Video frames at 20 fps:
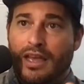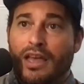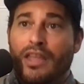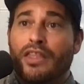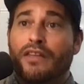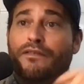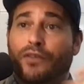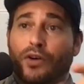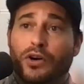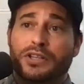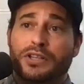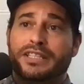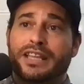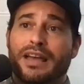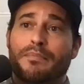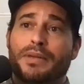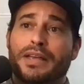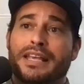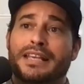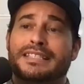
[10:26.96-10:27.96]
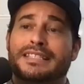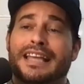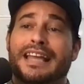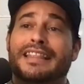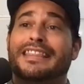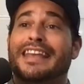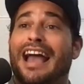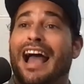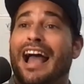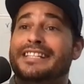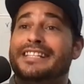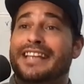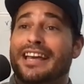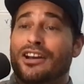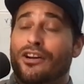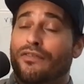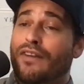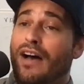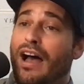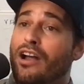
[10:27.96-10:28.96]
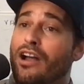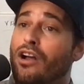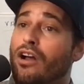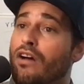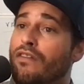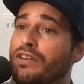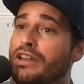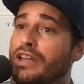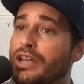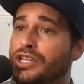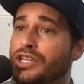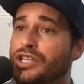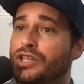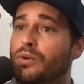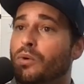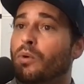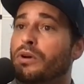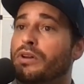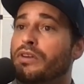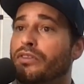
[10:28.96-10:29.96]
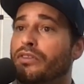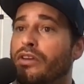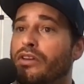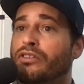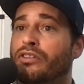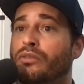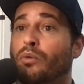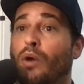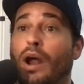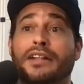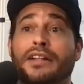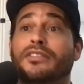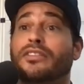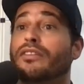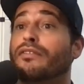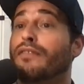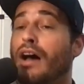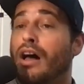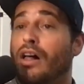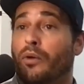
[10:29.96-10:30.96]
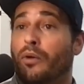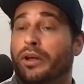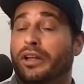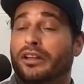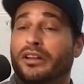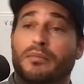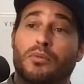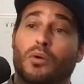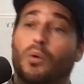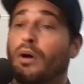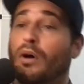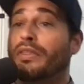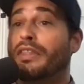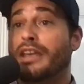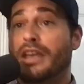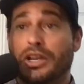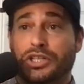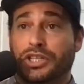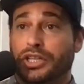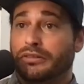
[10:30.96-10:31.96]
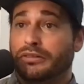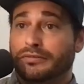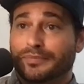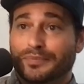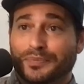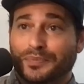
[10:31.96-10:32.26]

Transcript: the first step is that the identifier of an issue or decision writes the following. Number 1, the issue.